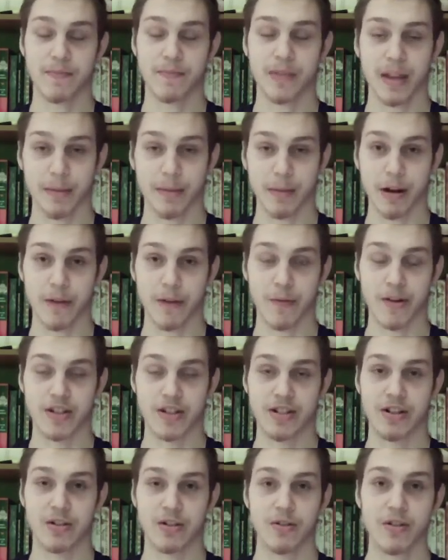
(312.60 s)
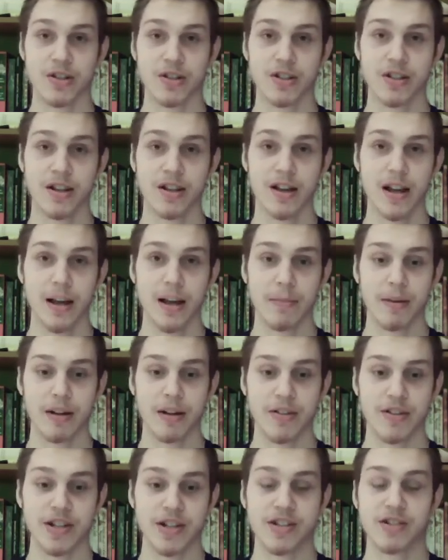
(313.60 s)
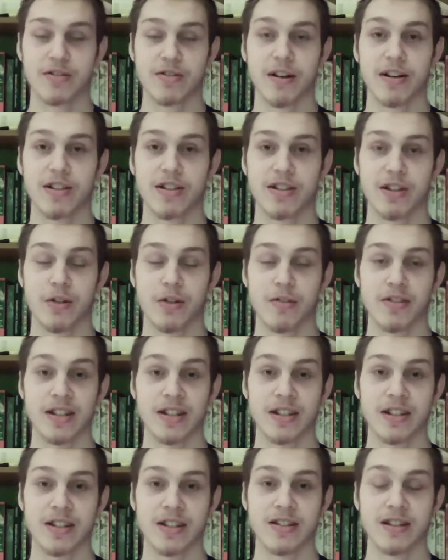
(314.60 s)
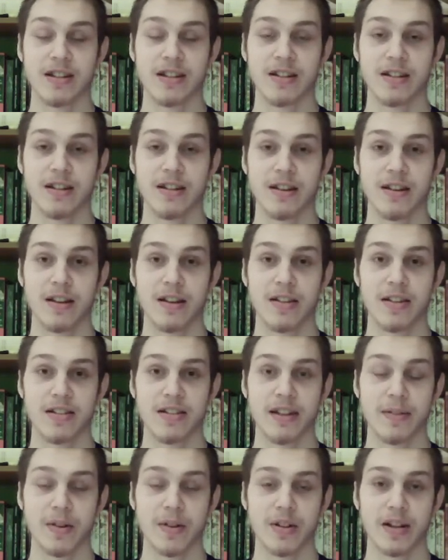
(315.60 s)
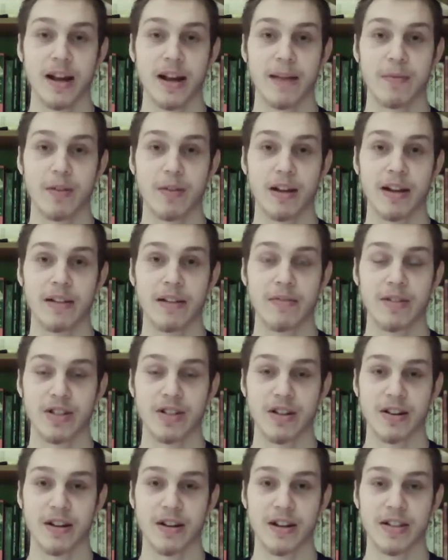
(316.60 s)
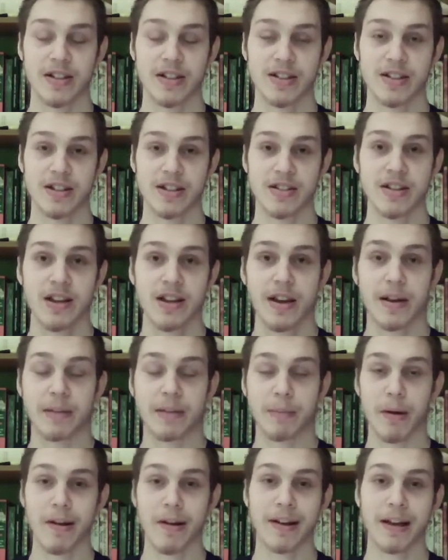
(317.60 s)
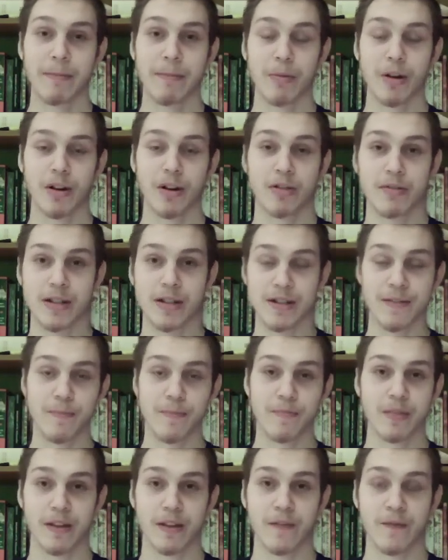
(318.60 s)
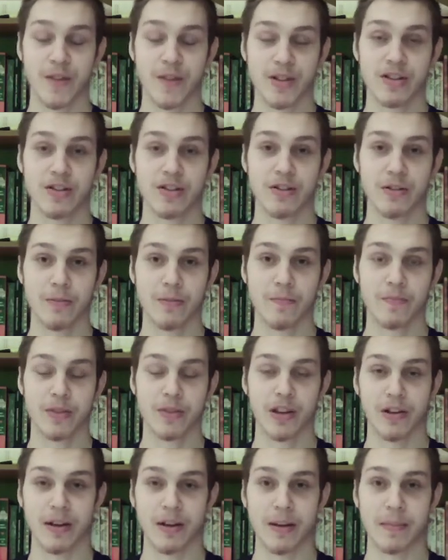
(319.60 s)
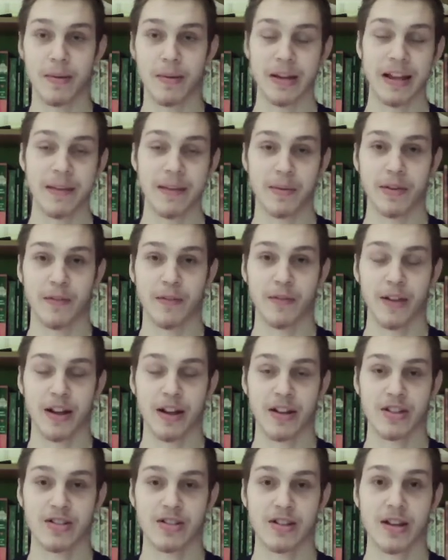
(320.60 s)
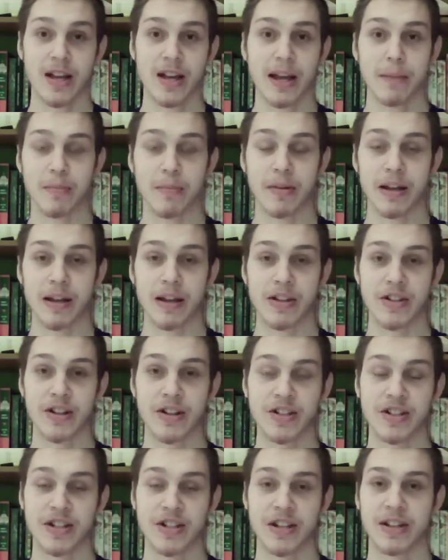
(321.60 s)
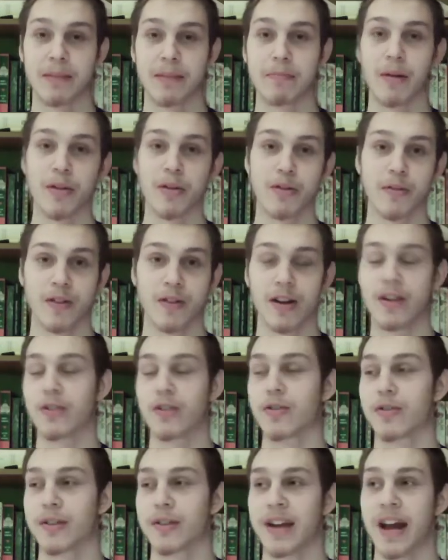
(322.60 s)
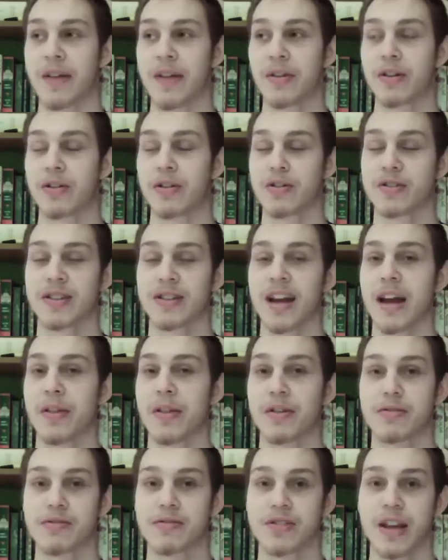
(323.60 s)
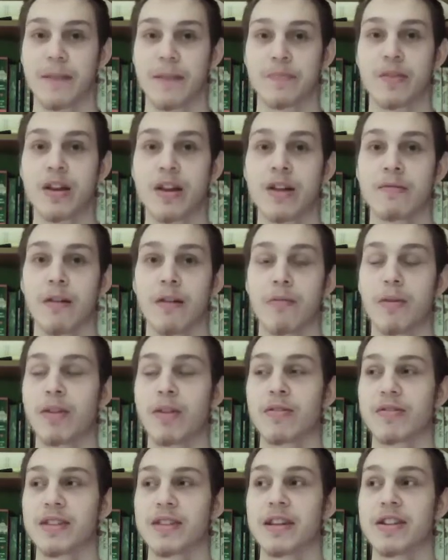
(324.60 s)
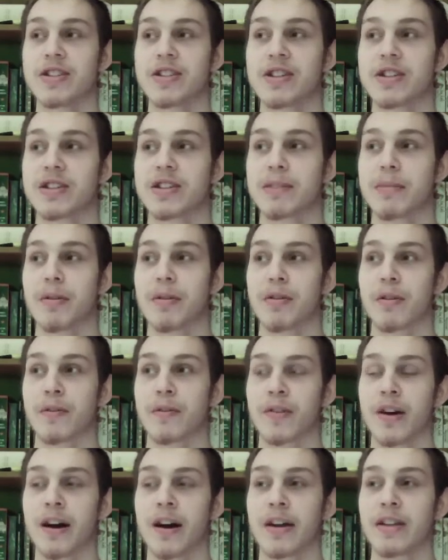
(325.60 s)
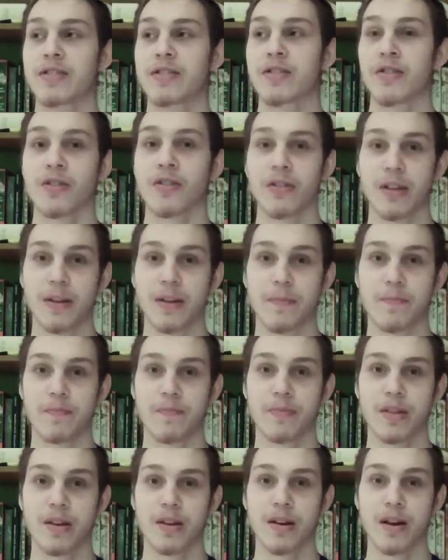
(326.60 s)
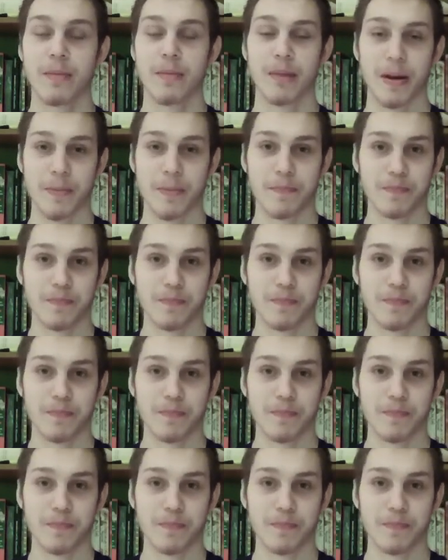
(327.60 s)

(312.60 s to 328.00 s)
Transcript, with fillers: Paraphrasing of course, but Jesus Christ has always existed. There's never a time where he was not in existence. Mary gave birth to his physical, you know, him him in the flesh, but he's not, she's not the mother of God. And her Catholic, of course, Catholics will say, well, we don't teach she's the mother of God eternally, but